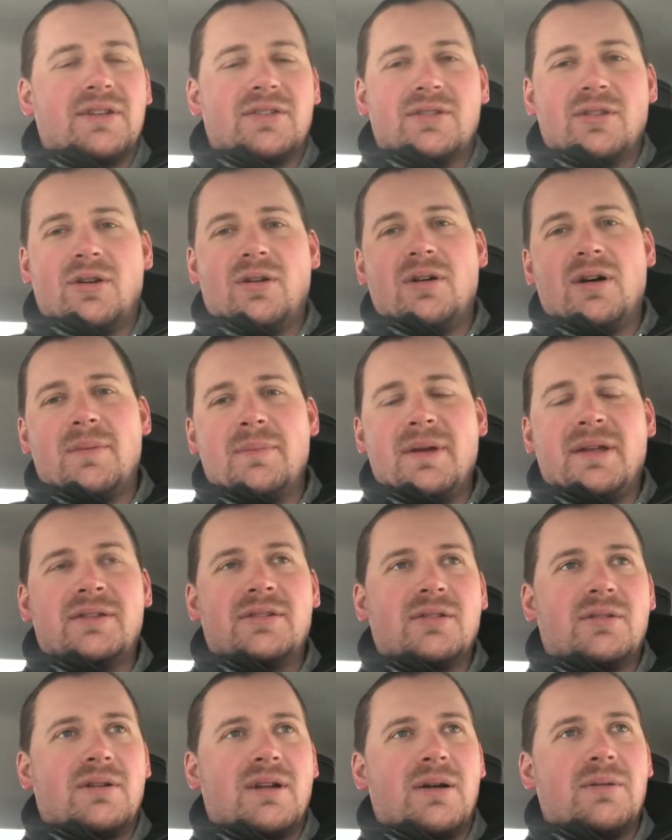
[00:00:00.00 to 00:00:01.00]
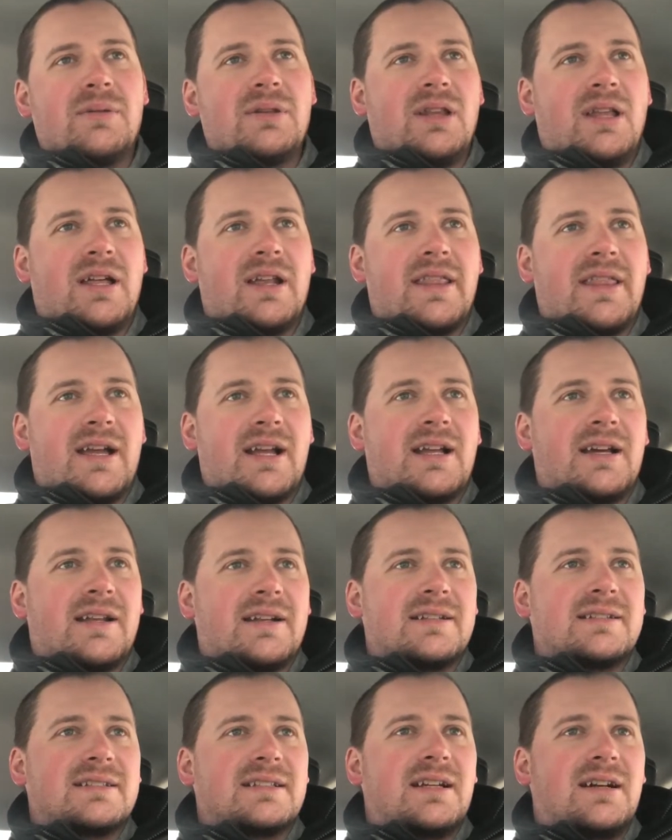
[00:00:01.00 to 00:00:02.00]
So I'm messing around with a lot of that kind
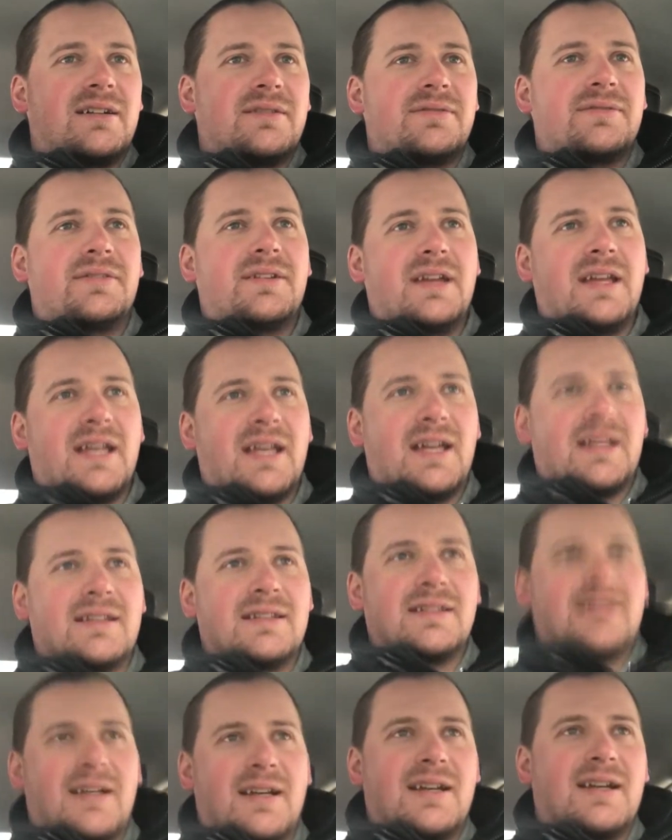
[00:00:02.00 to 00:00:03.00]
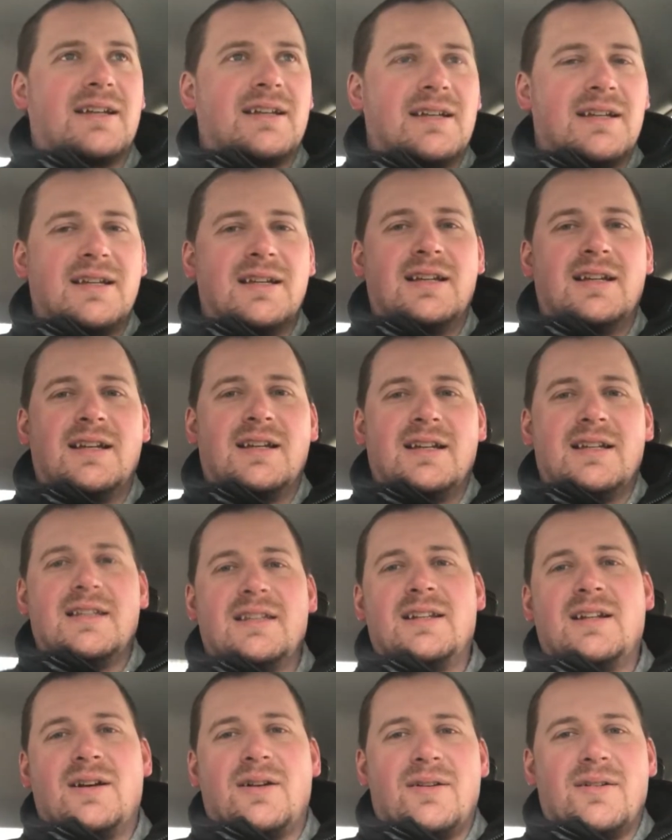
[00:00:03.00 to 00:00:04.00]
of stuff, and
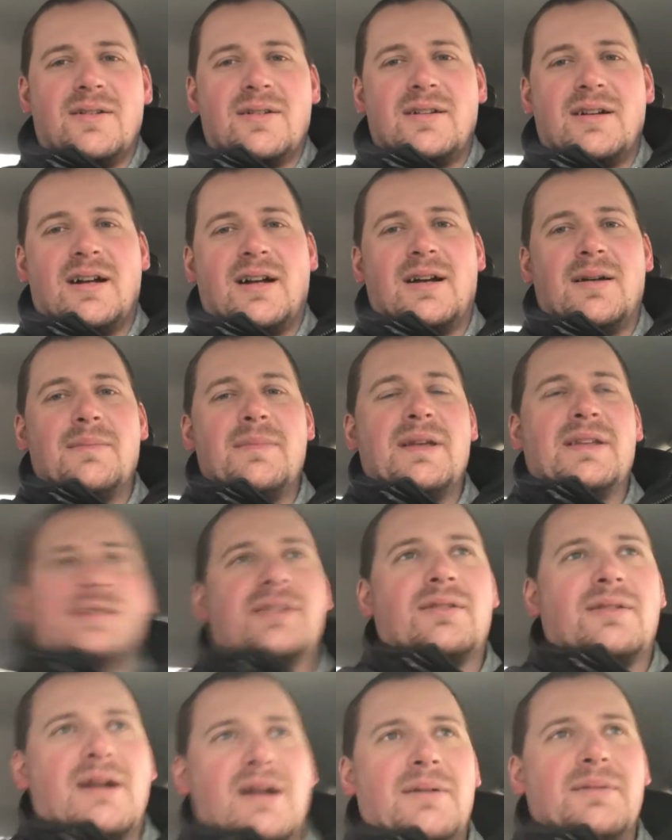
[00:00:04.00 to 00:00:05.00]
you know, messing around